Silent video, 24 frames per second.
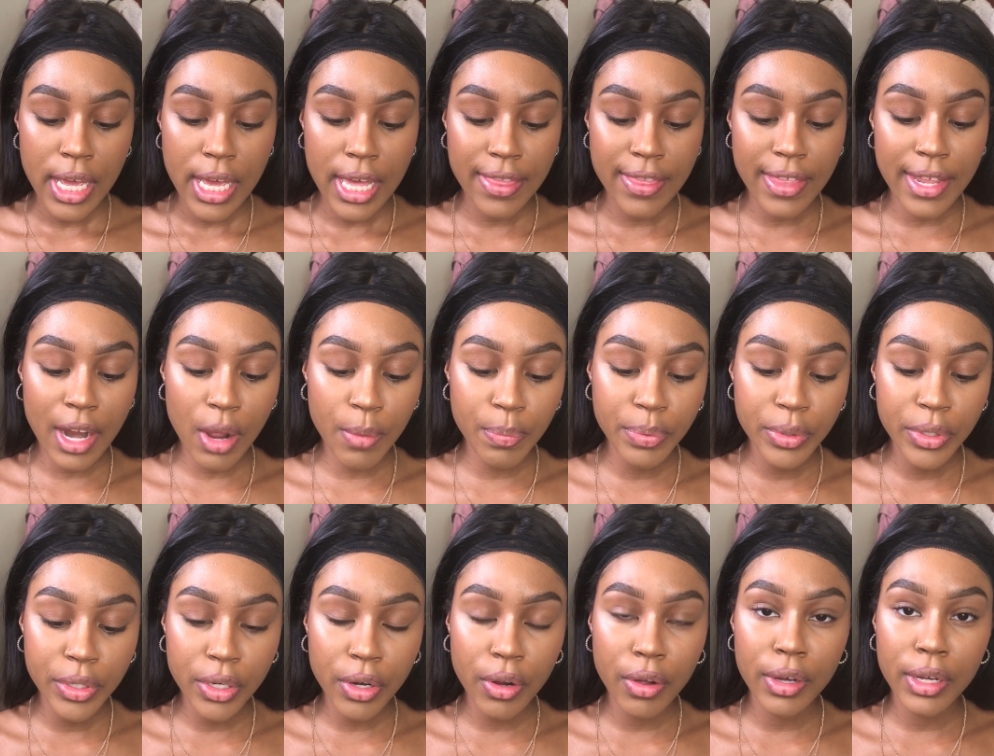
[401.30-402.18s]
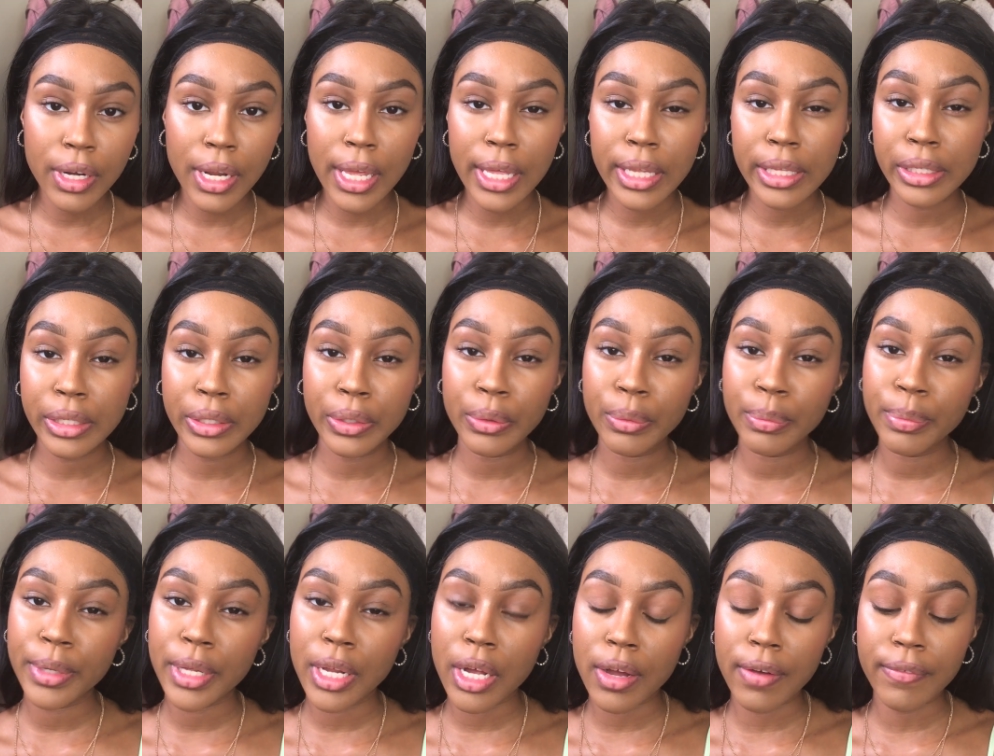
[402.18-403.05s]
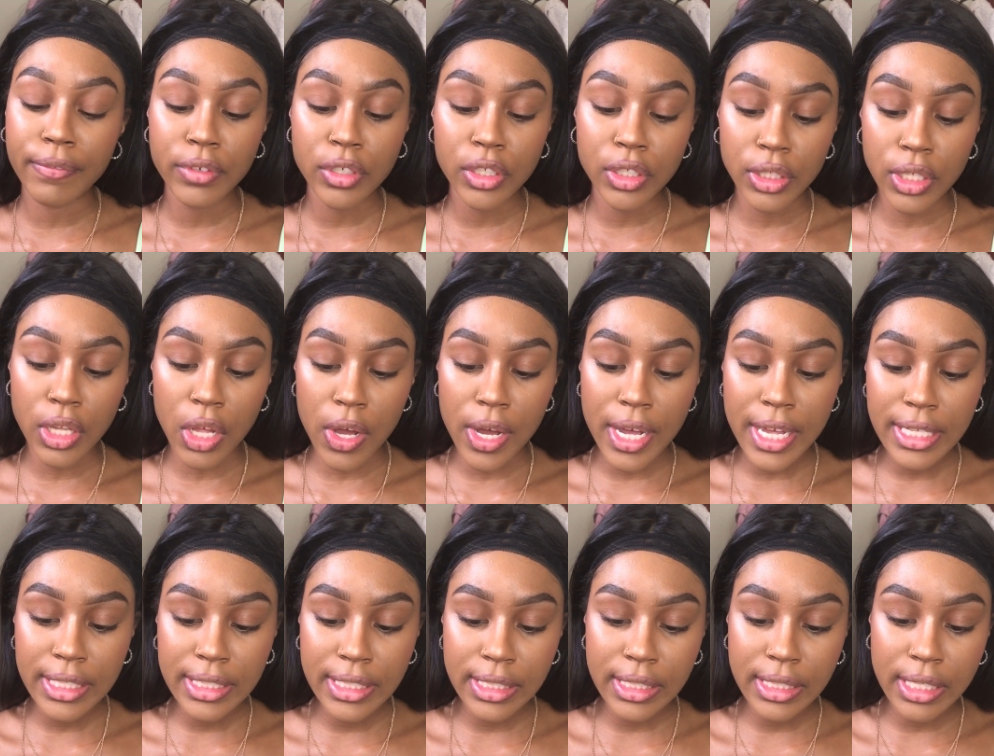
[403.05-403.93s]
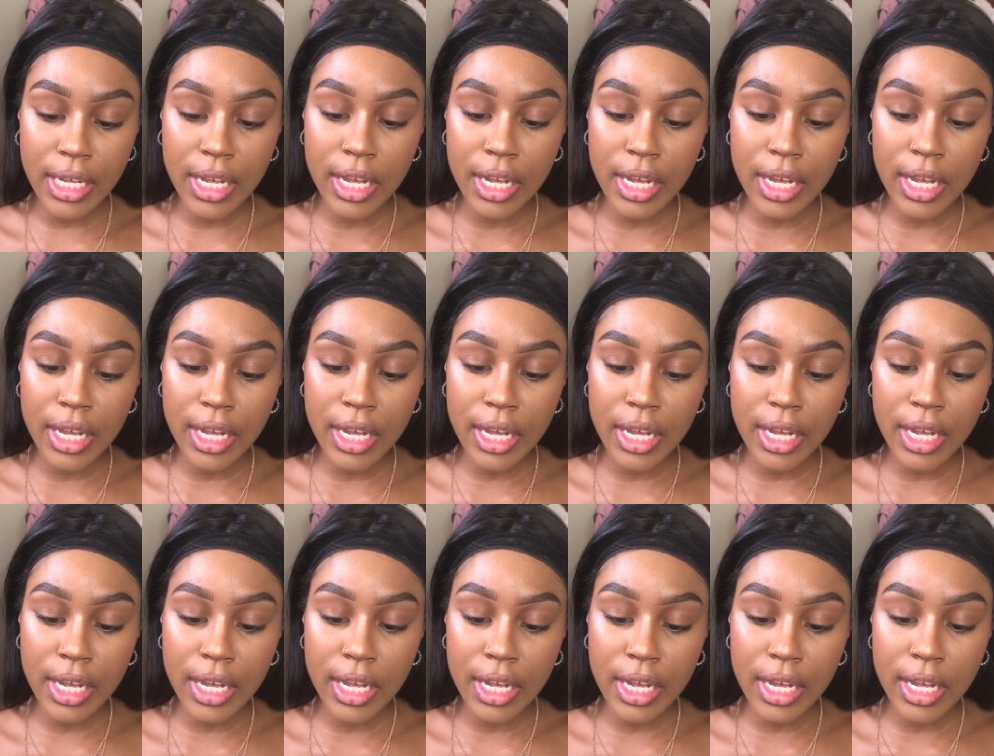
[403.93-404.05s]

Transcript: And then I'll put on a little bit of gloss.